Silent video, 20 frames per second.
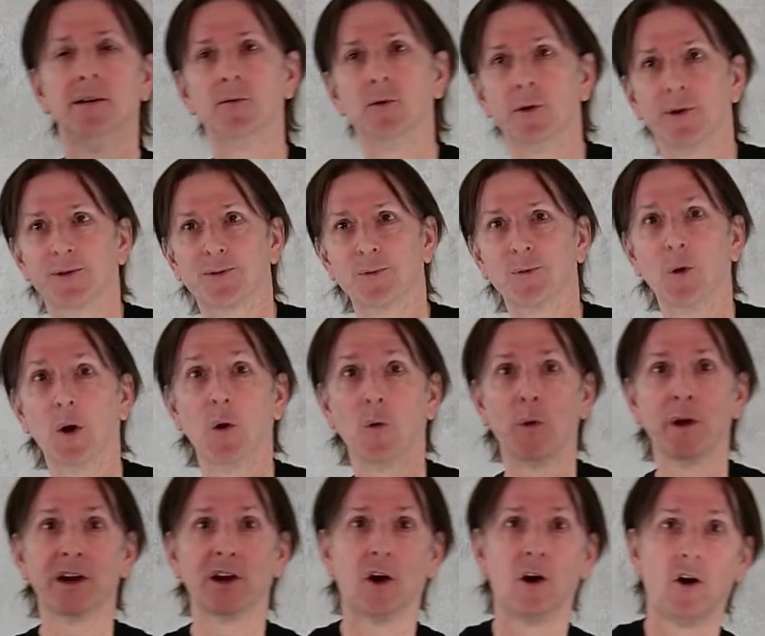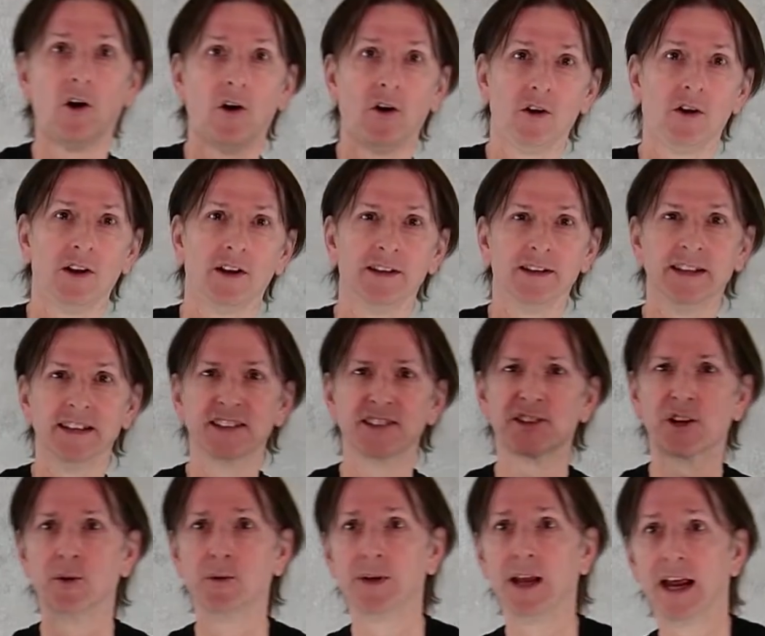with what we call
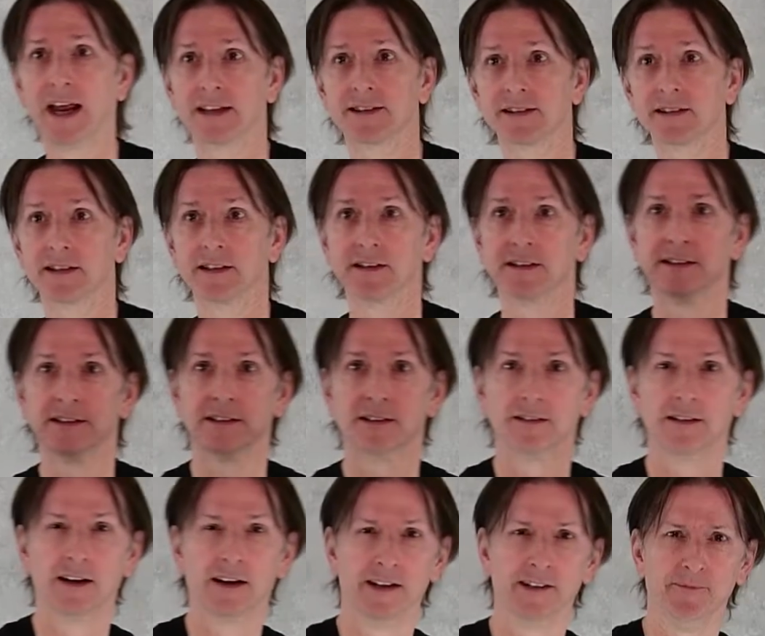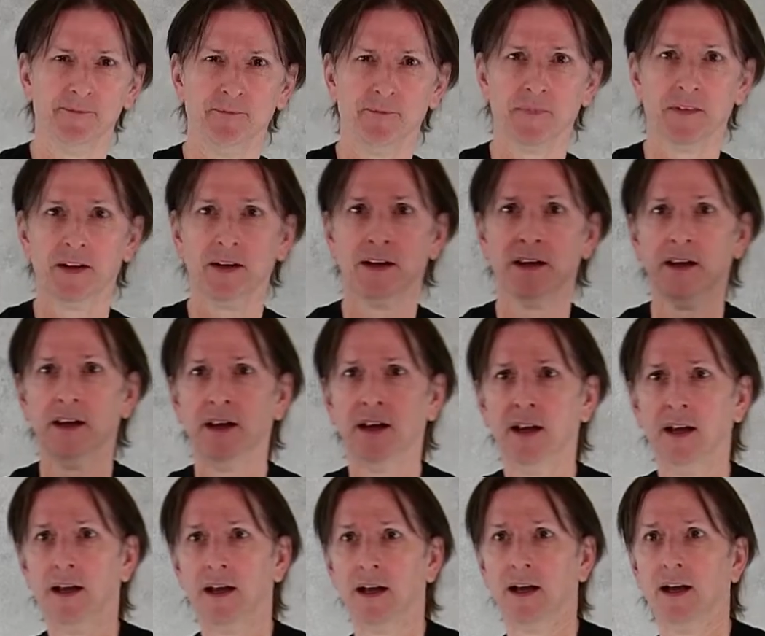disco dancing, right?
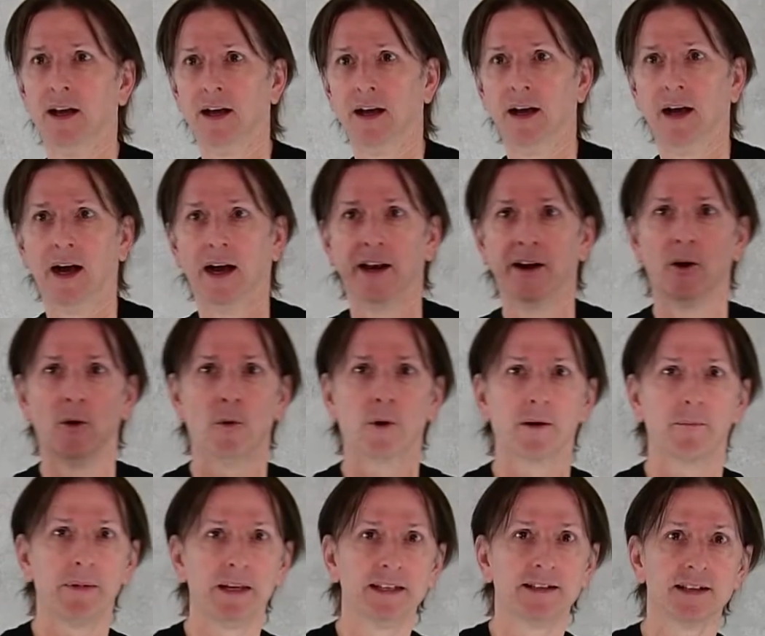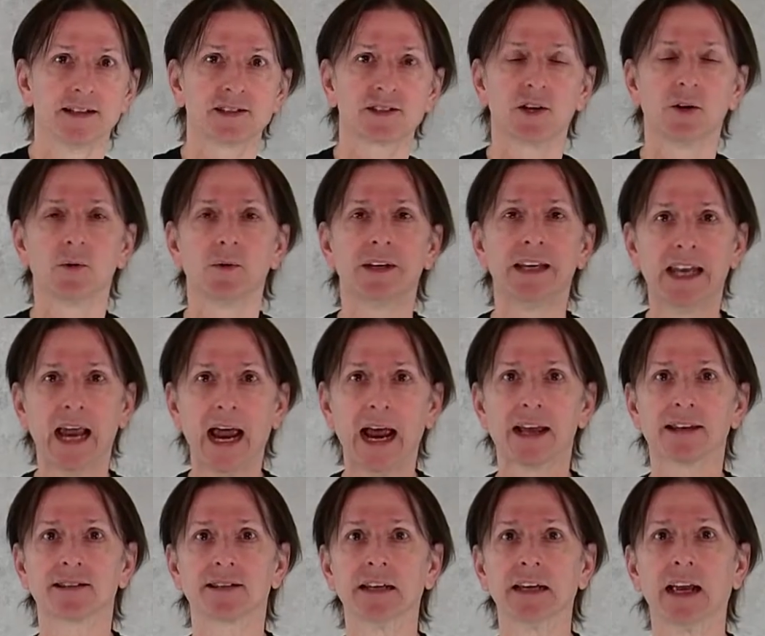I don't want to be disco
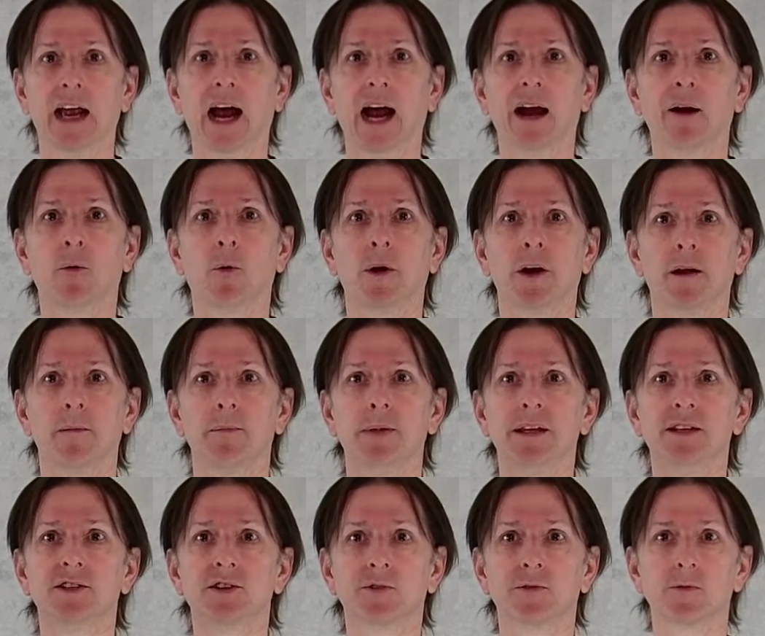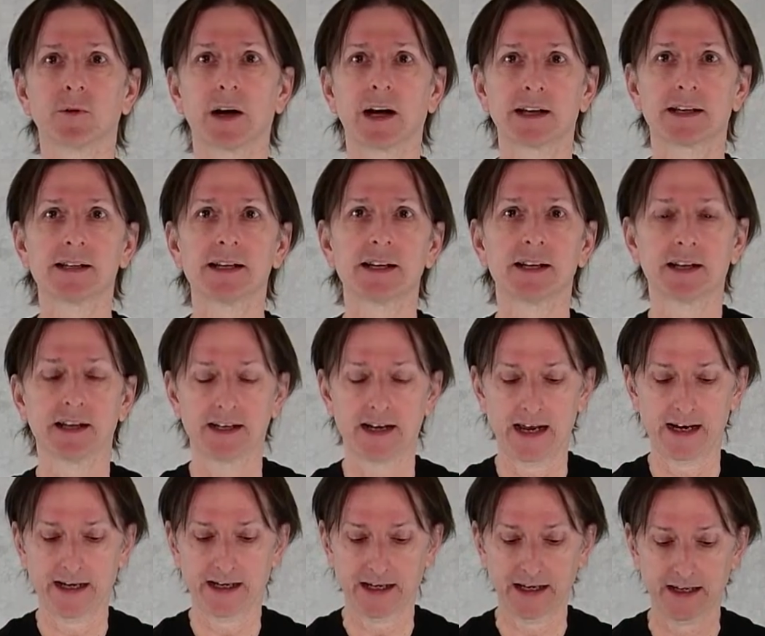dancing. I want to be directing
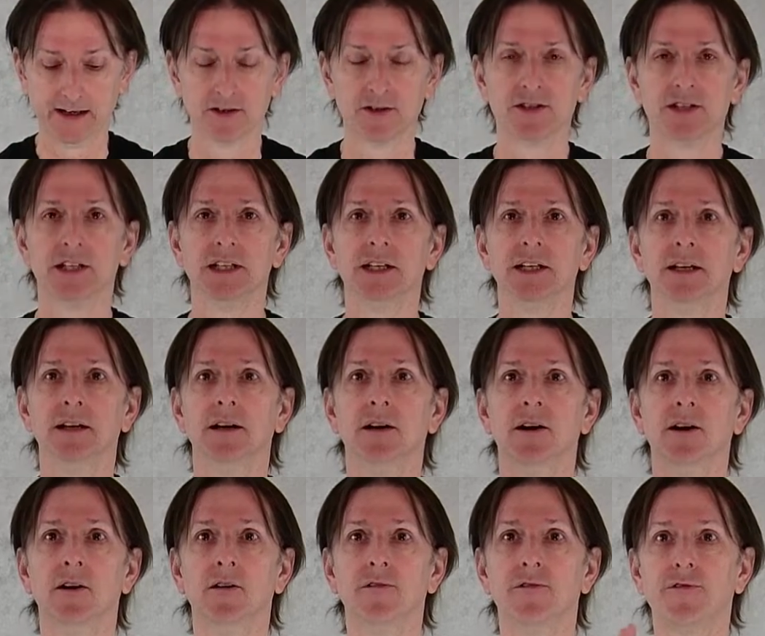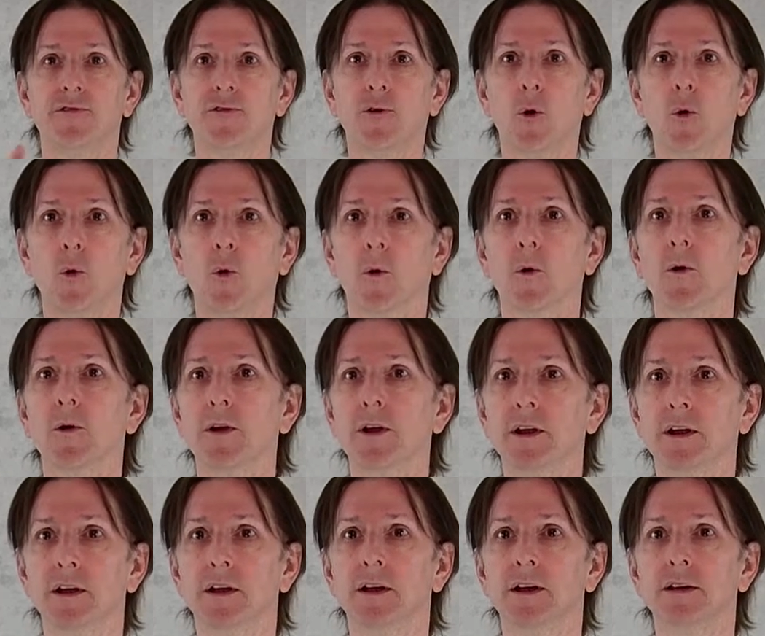kinetic energy forward
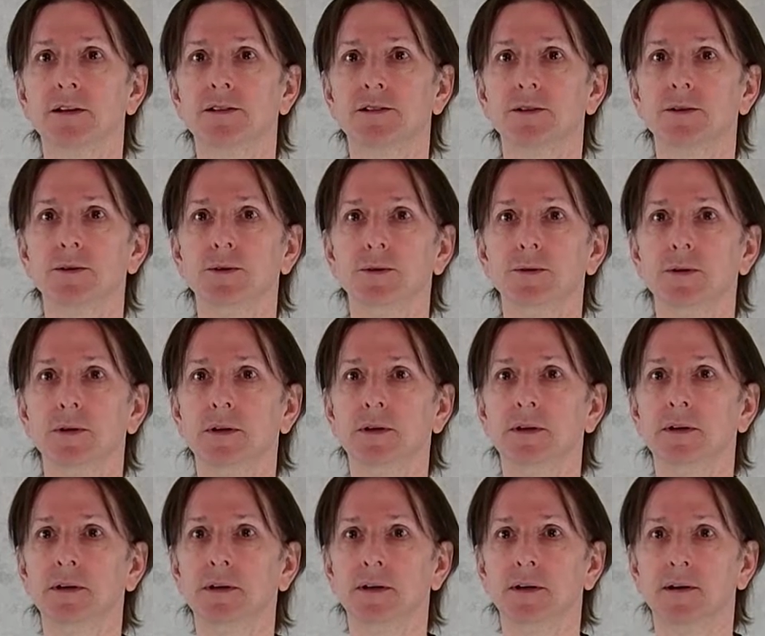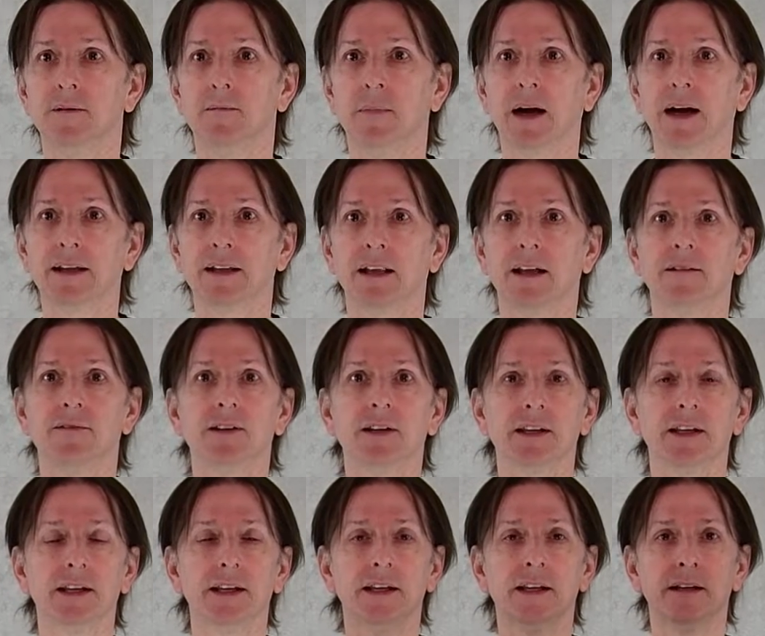to my
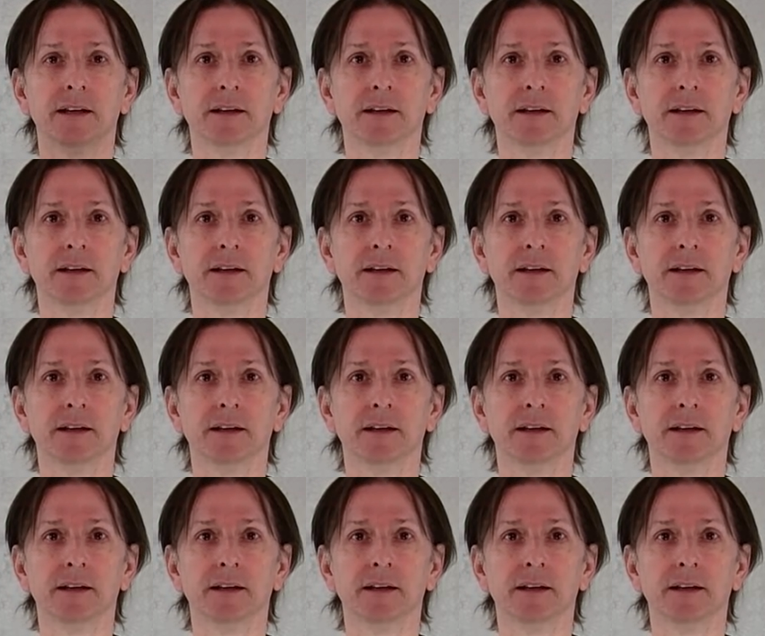lovely